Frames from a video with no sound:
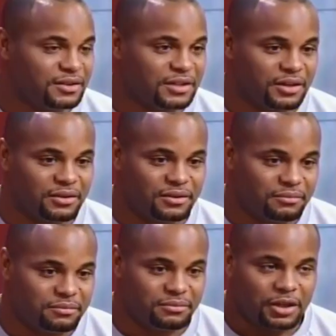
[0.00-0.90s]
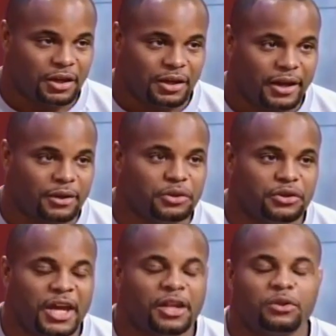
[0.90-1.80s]
that I go, you
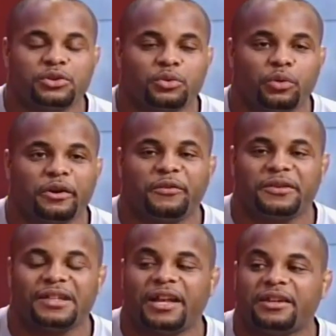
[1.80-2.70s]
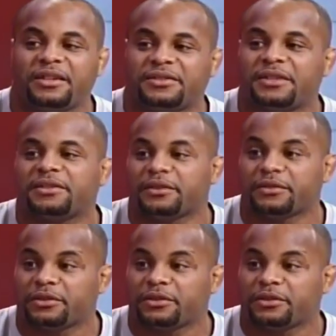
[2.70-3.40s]
can't use a word if it's not in existence.